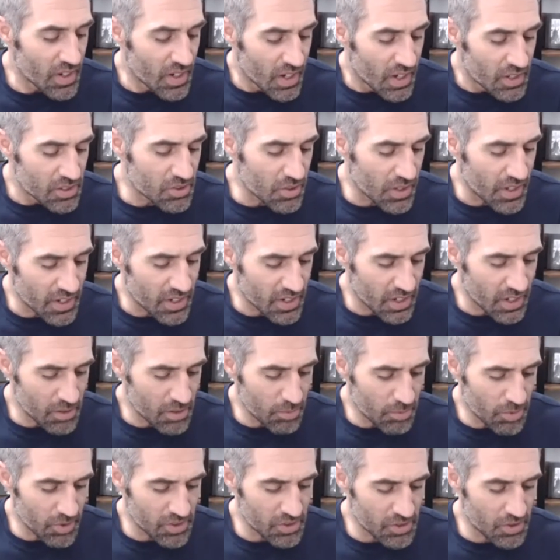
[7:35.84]
So that kind of
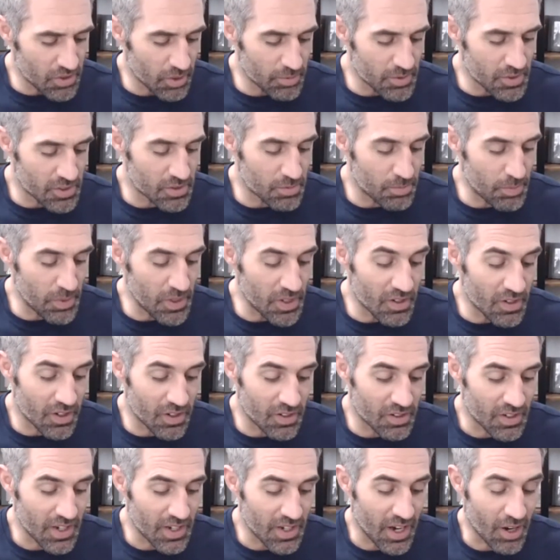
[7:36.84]
brings you up to speed
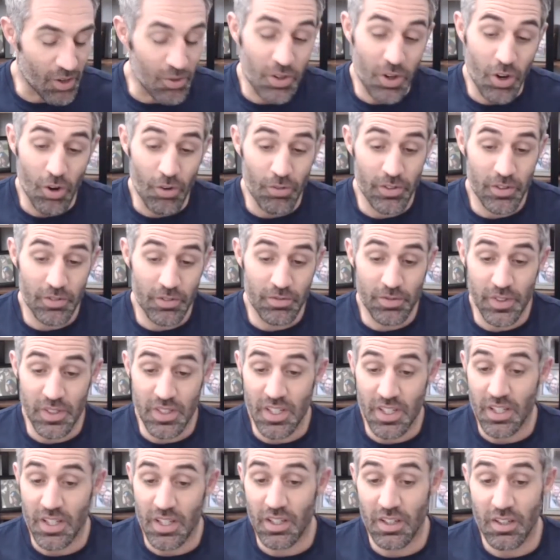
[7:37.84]
on how COVID
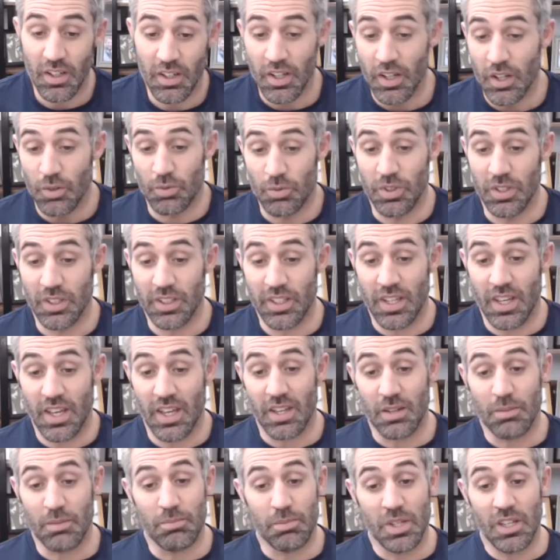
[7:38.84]
fatigue really
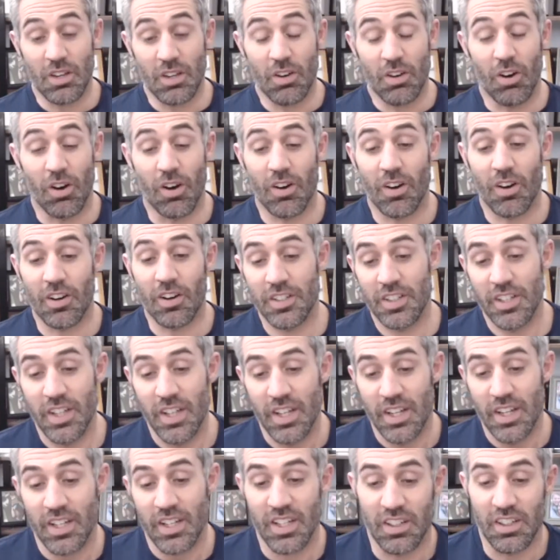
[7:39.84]
hit me hard
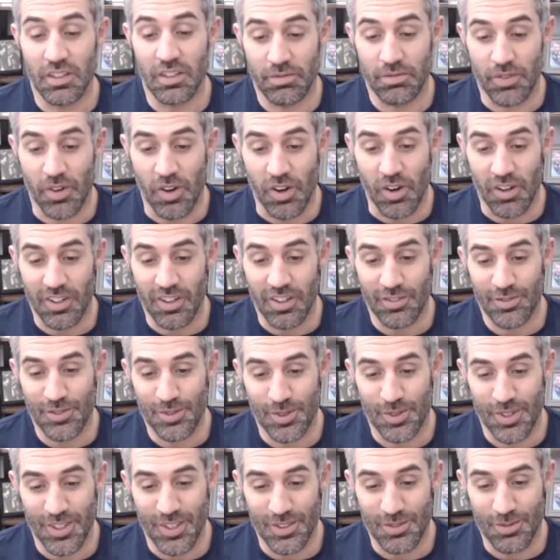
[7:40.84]
in the fall of
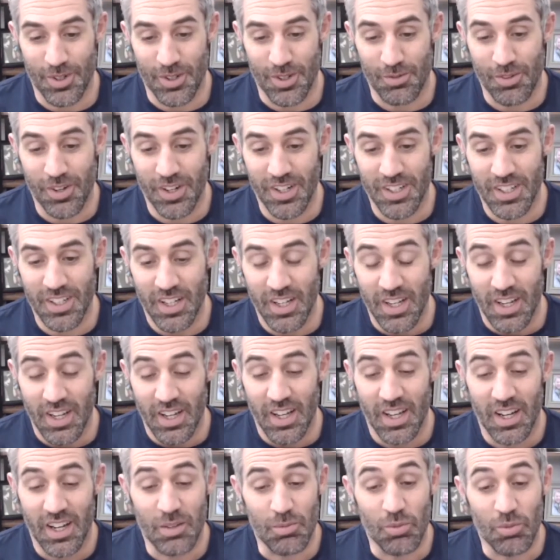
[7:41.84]
2021.
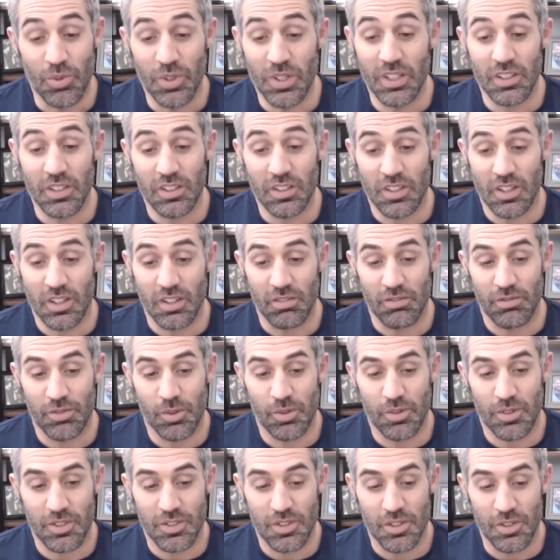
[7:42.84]
And I'm really looking
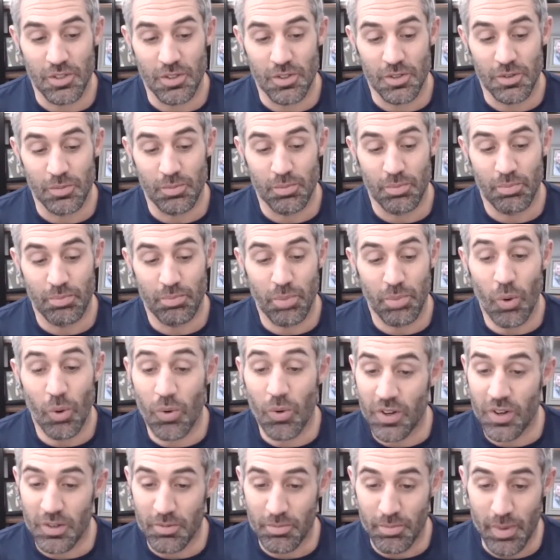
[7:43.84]
forward to
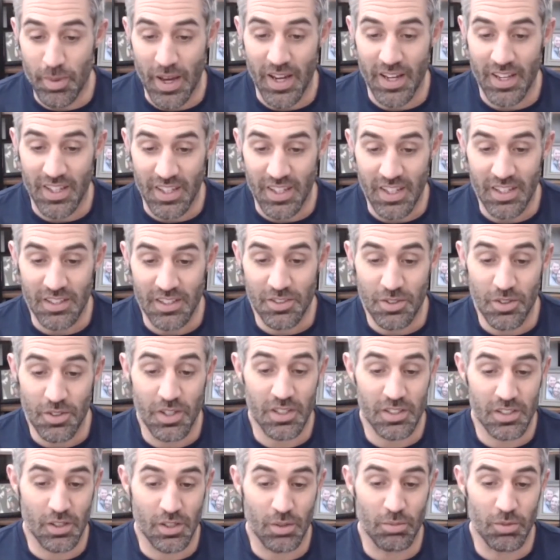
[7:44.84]
pouring back into
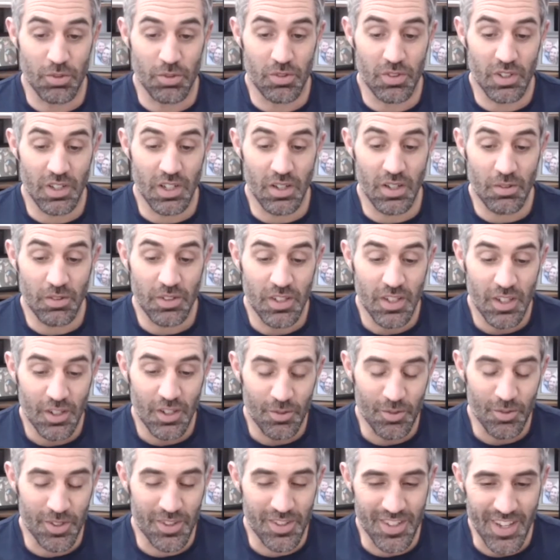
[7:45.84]
this community
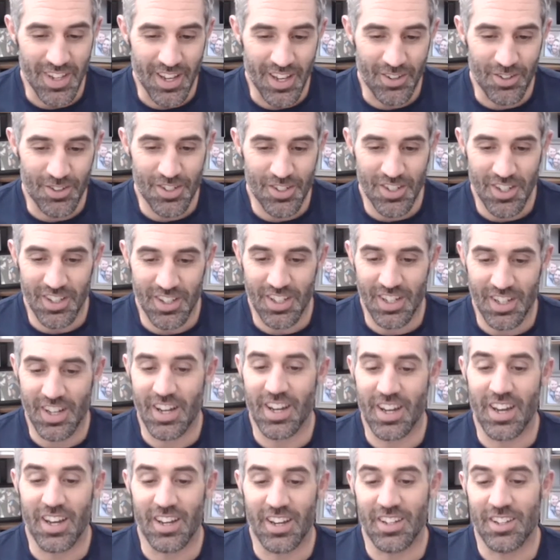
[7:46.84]
with the energy that
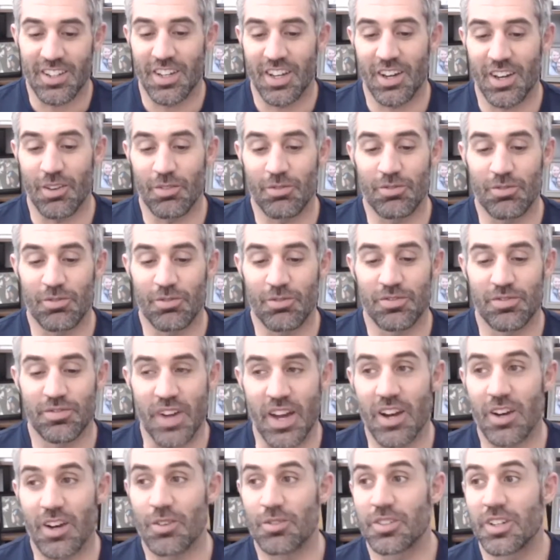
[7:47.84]
I have
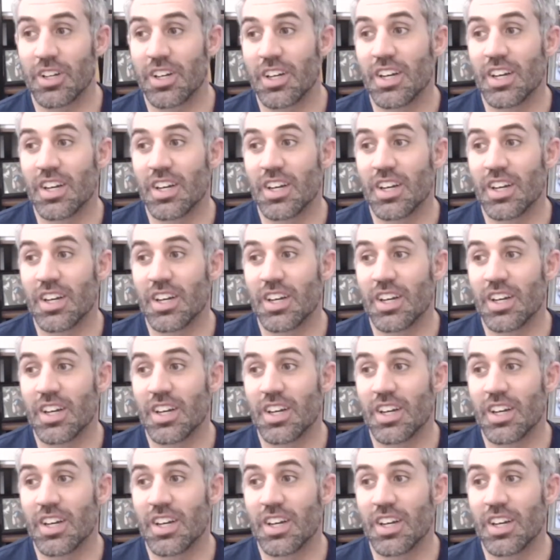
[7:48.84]
found